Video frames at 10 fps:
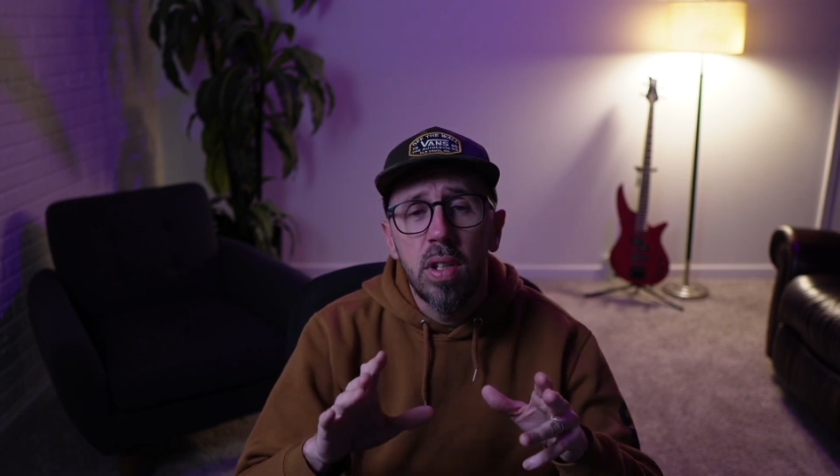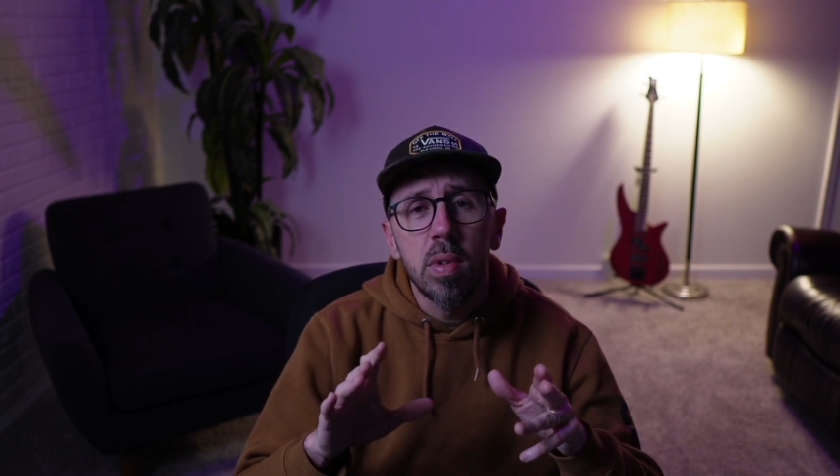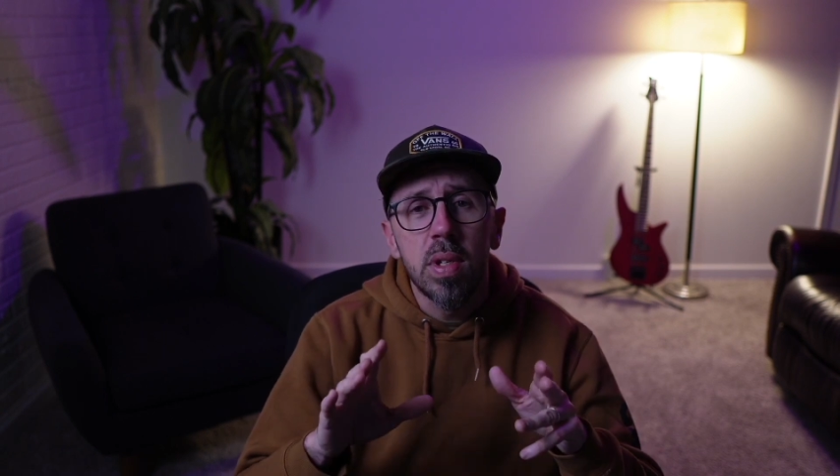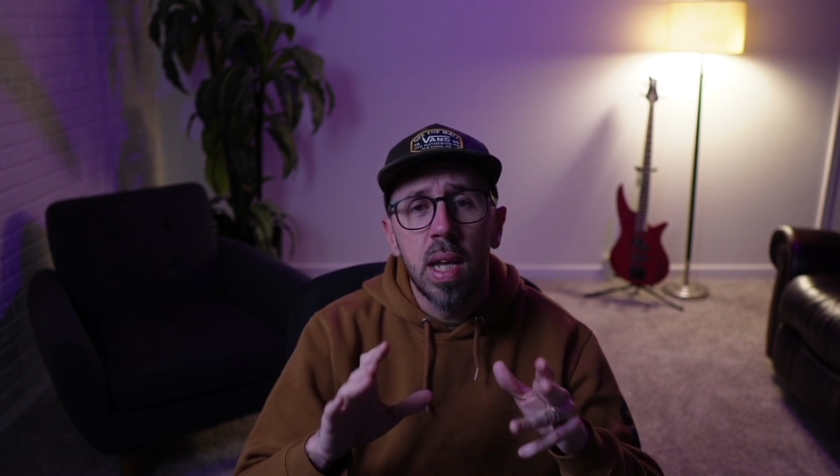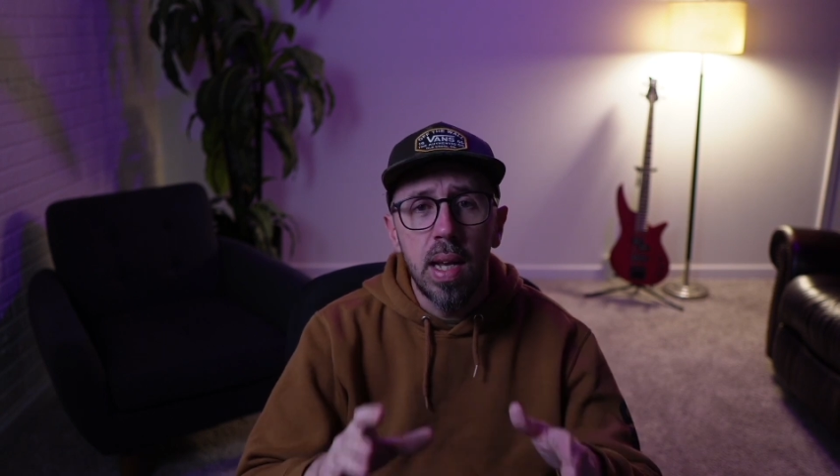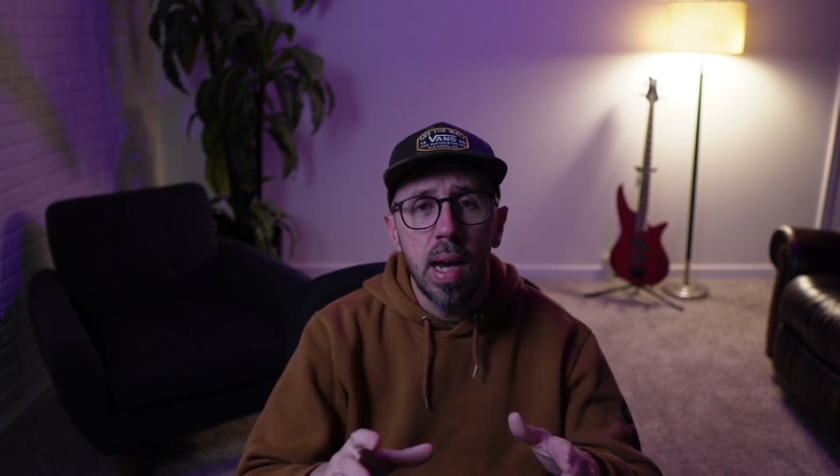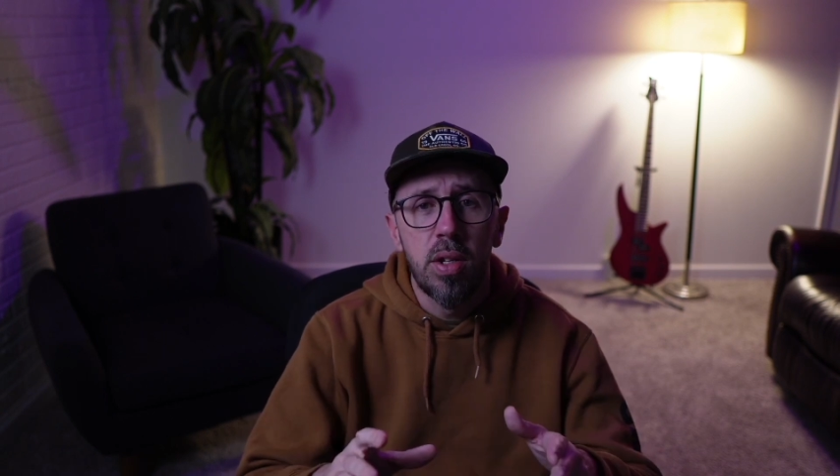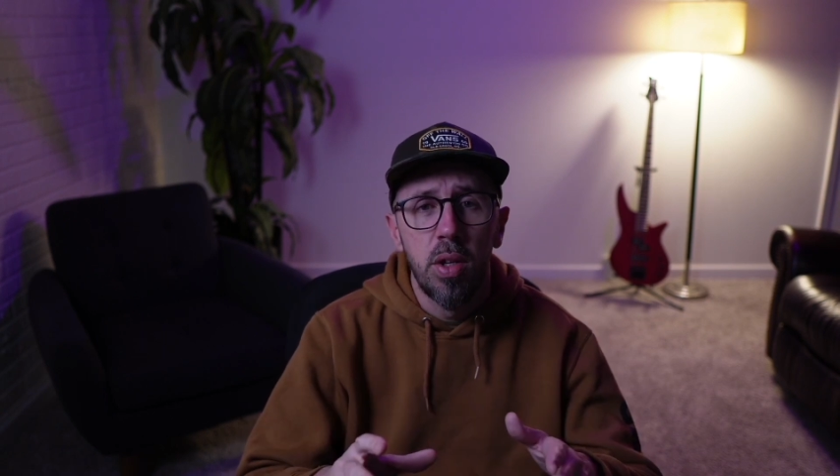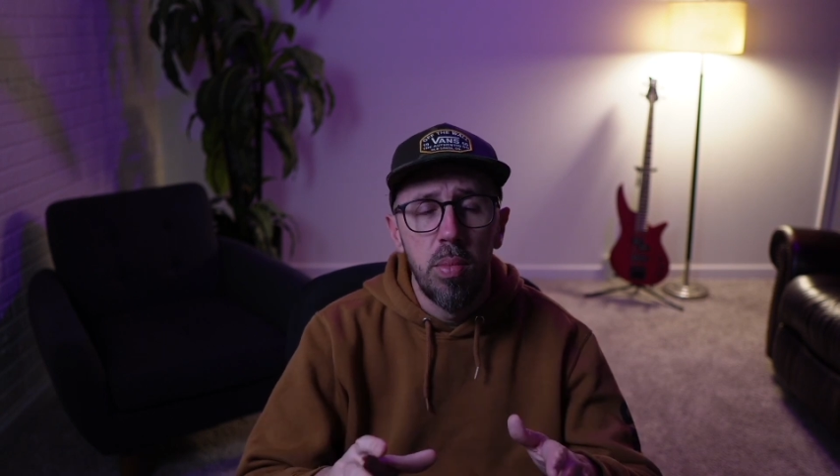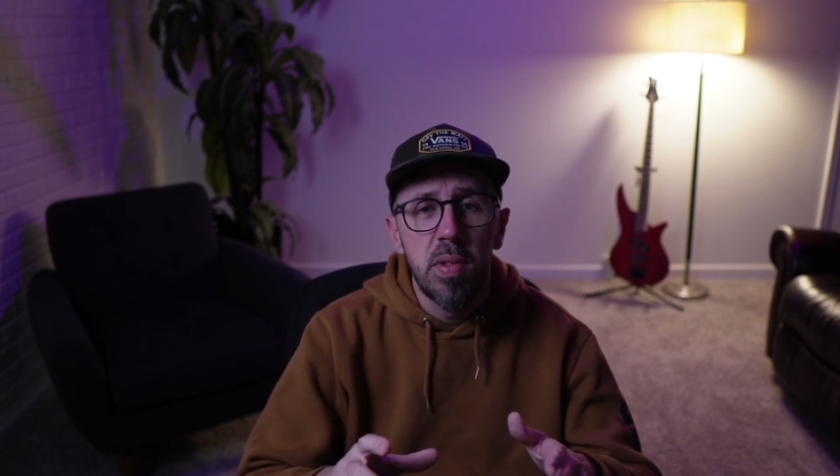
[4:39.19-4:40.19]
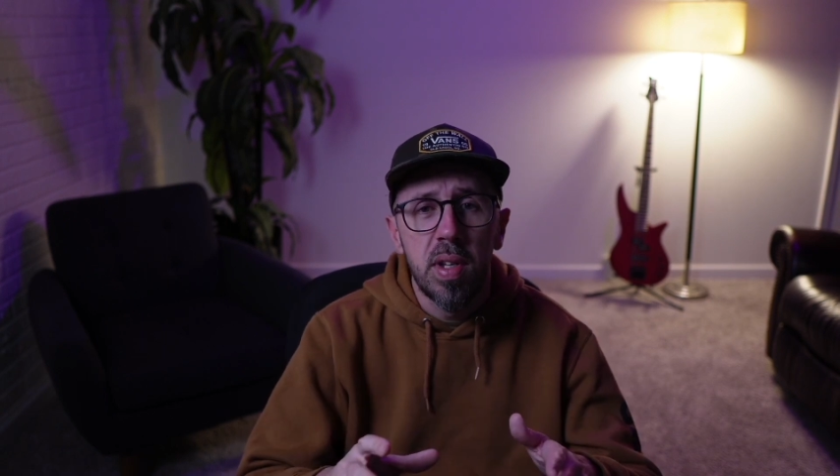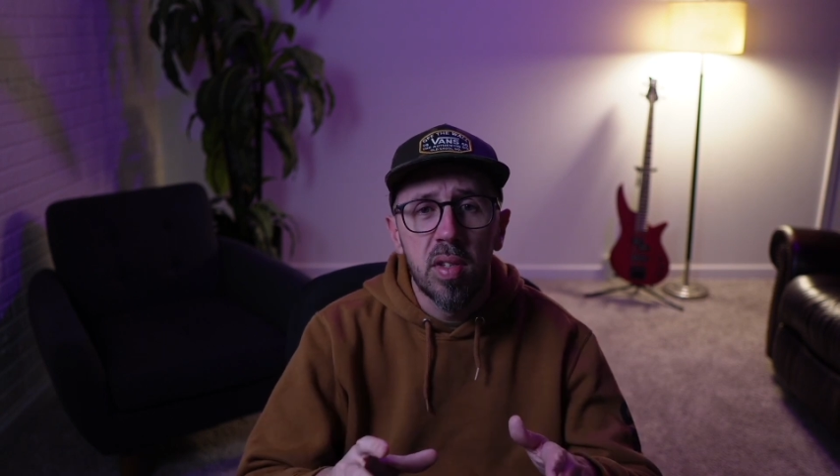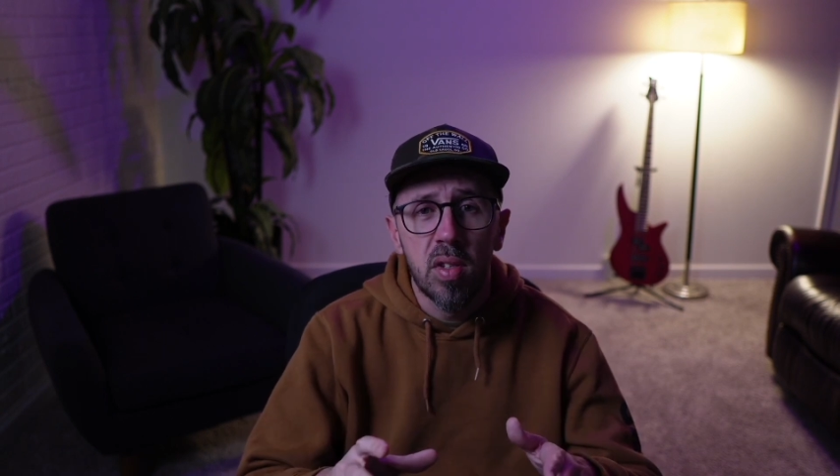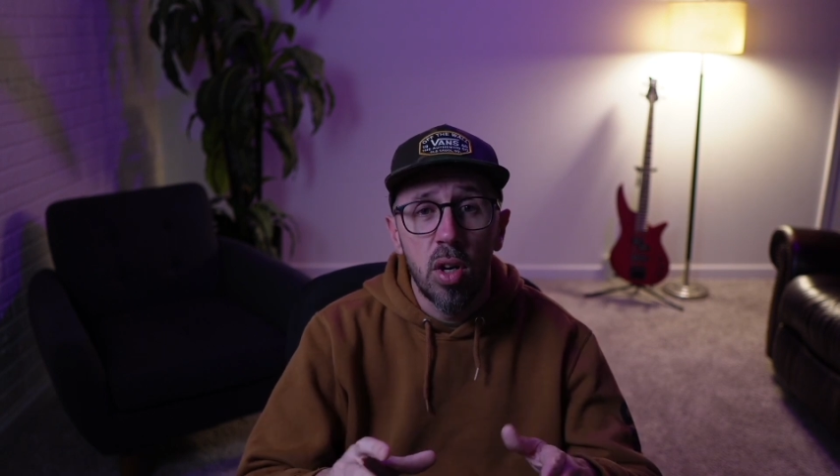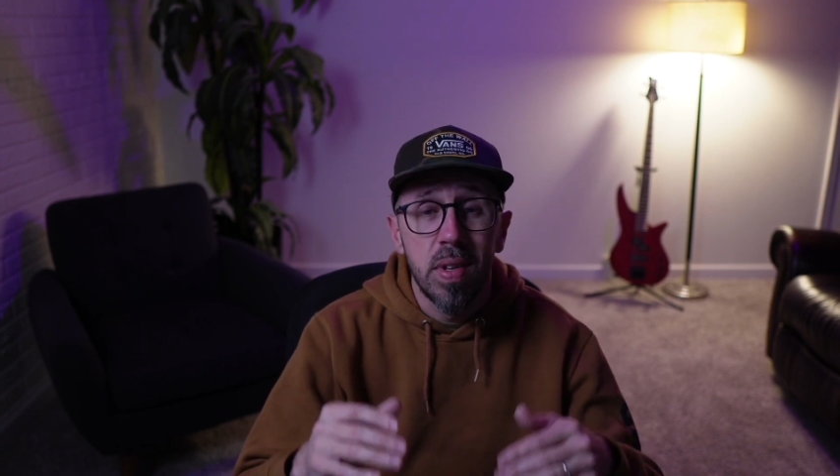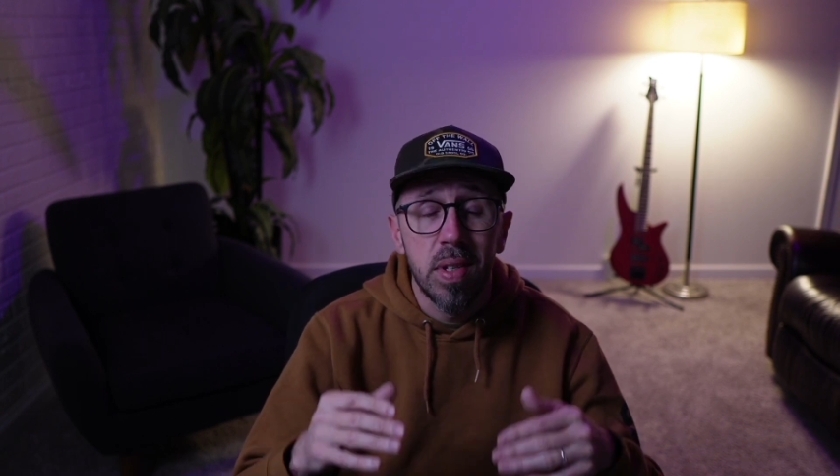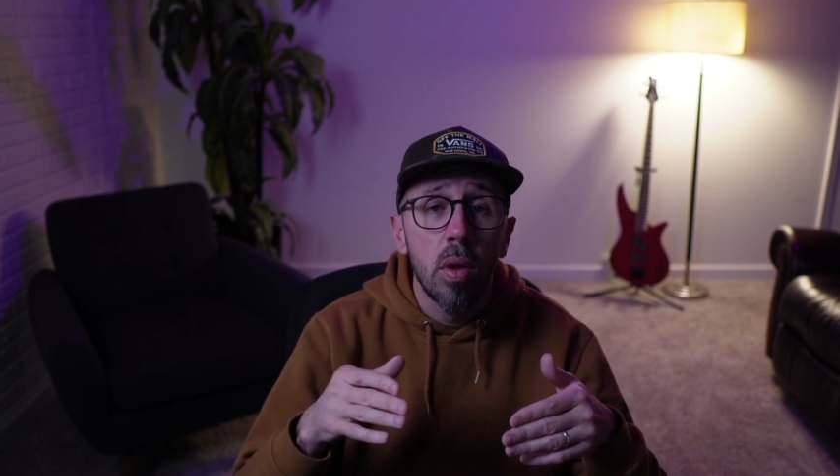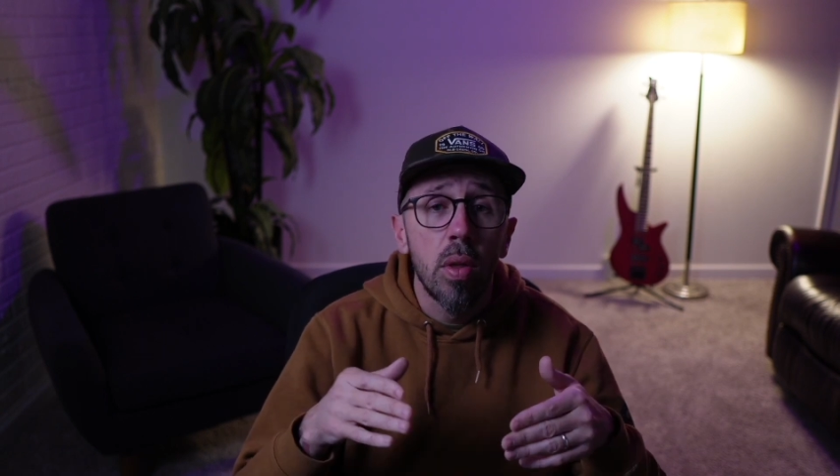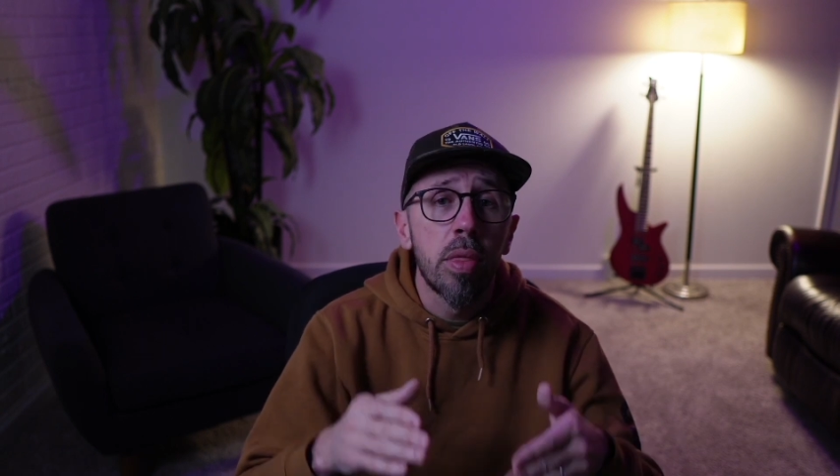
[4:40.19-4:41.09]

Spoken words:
to do is connect your music service